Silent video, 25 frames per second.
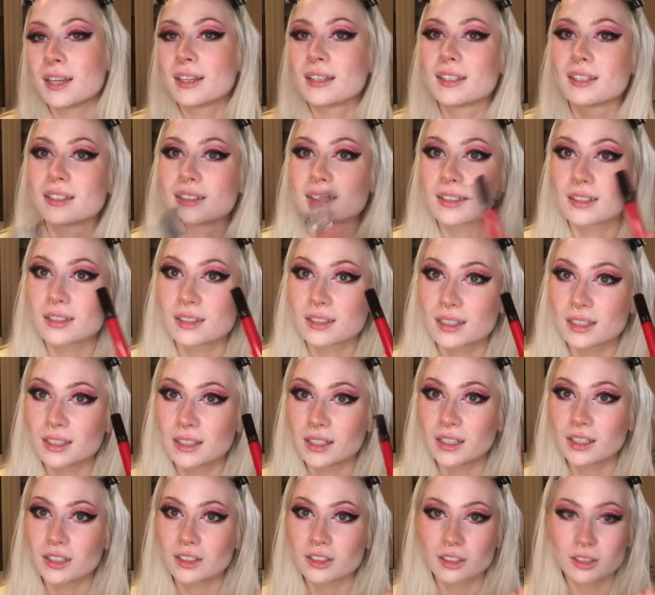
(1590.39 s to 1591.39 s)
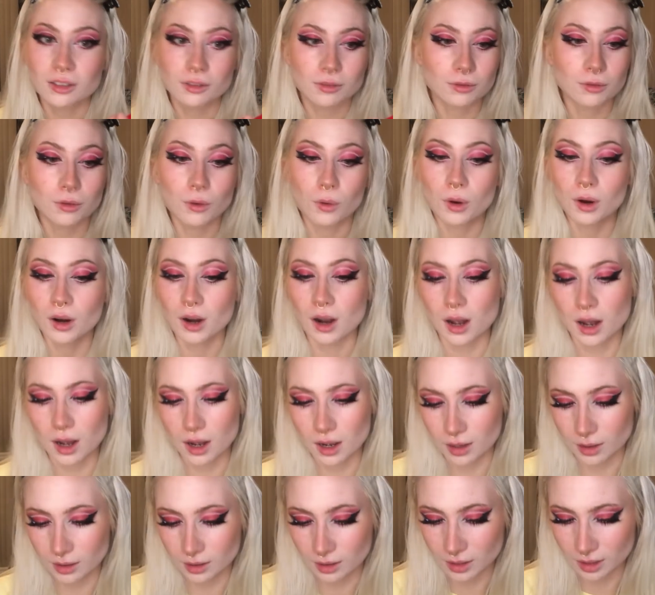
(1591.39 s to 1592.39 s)
This is the
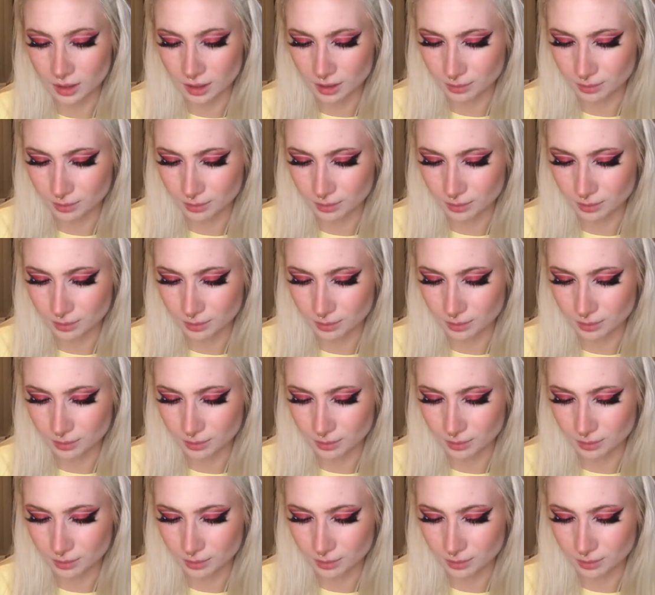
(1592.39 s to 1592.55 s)
Sephora